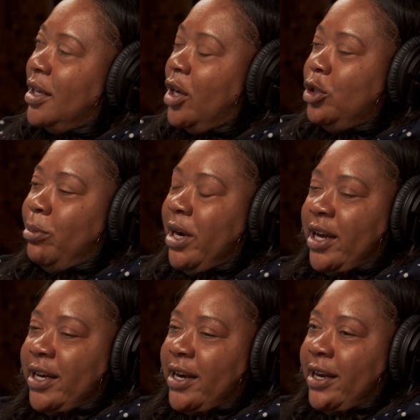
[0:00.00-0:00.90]
Oh, no, my
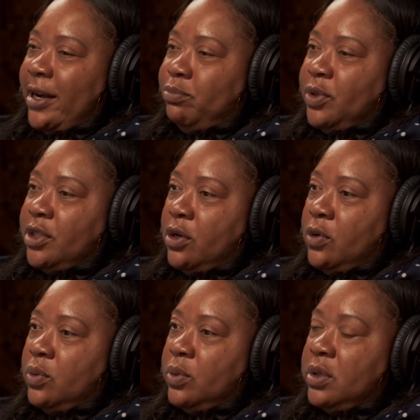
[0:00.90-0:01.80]
God.
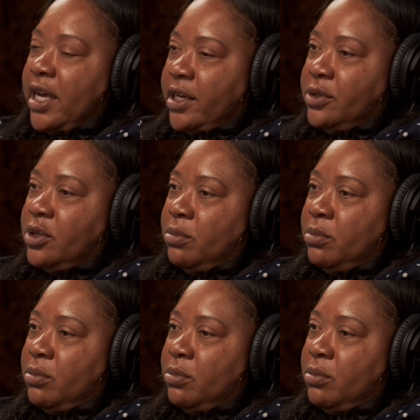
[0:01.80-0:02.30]
Thank you so